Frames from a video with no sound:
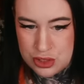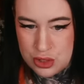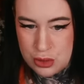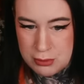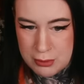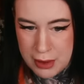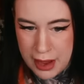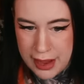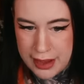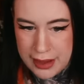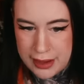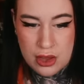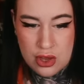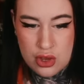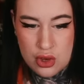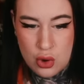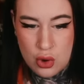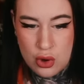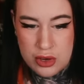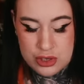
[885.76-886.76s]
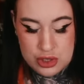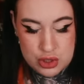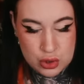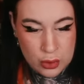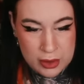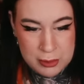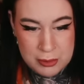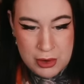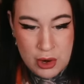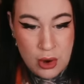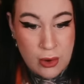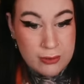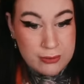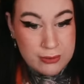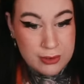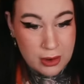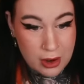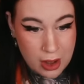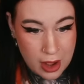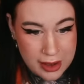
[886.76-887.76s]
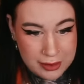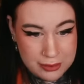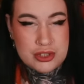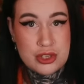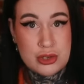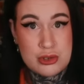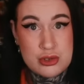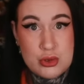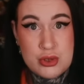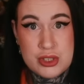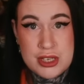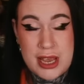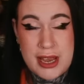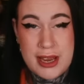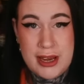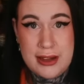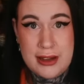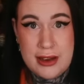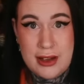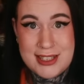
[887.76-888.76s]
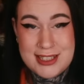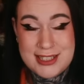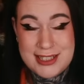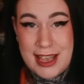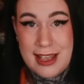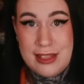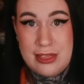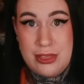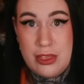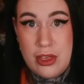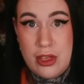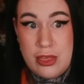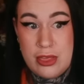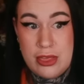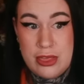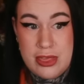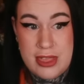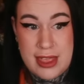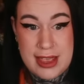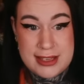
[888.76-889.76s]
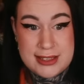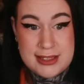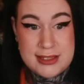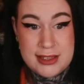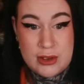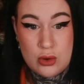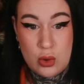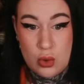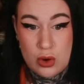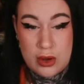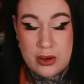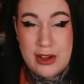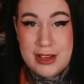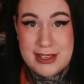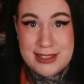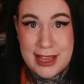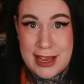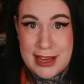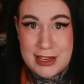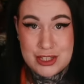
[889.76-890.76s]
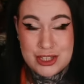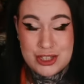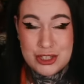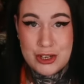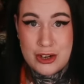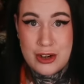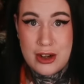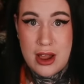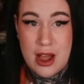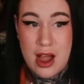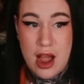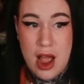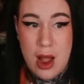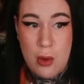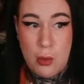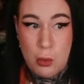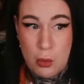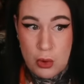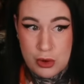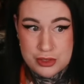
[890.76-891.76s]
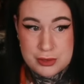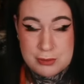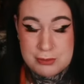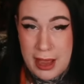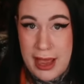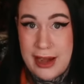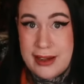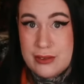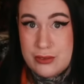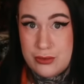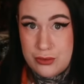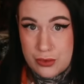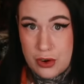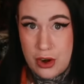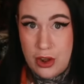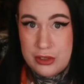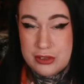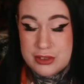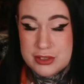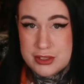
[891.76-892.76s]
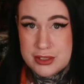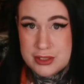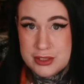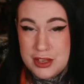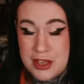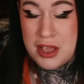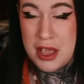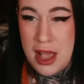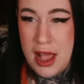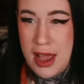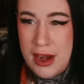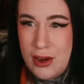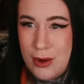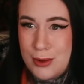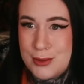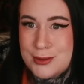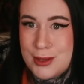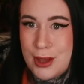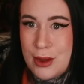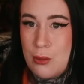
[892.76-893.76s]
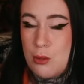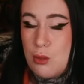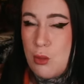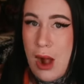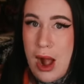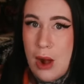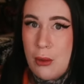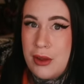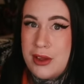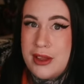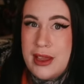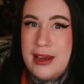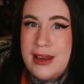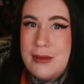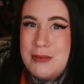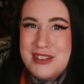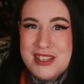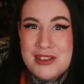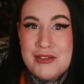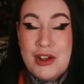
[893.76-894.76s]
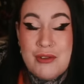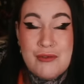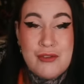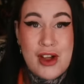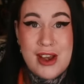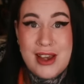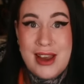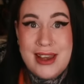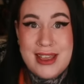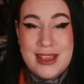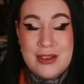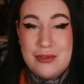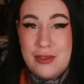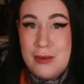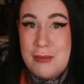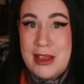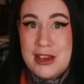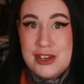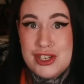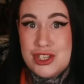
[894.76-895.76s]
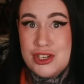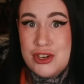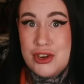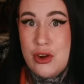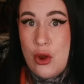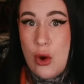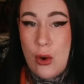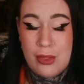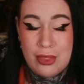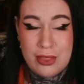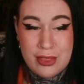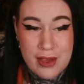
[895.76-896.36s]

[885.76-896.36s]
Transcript: you make, your enjoyment of life. So Jordan said that this organization was banned in France And I was like, wow, okay, let me see if I can find any information on